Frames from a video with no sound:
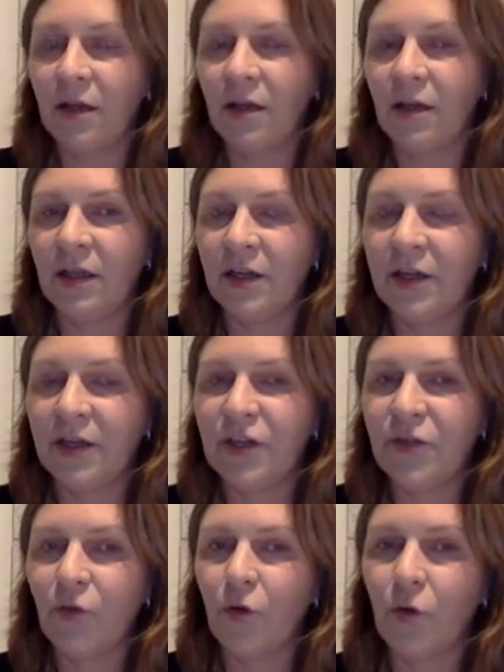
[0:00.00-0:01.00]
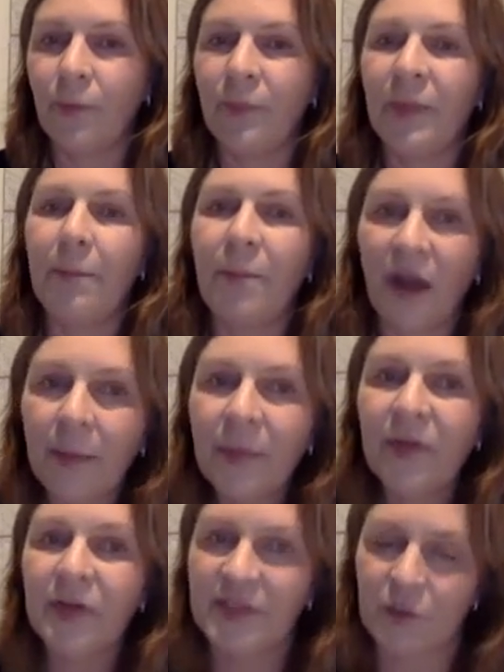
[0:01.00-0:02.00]
learners from
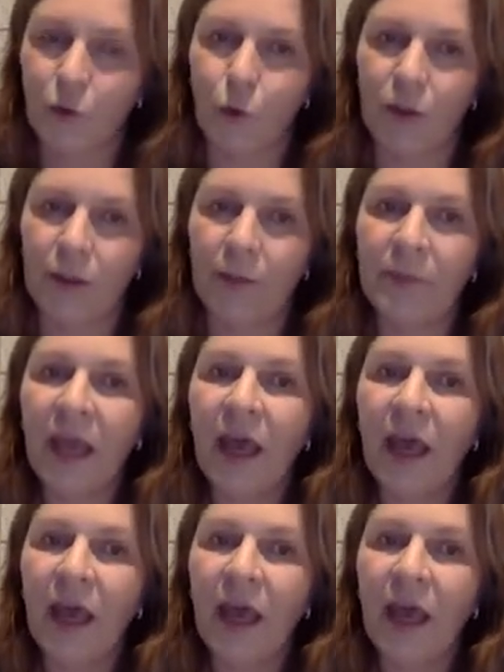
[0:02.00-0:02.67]
primary school,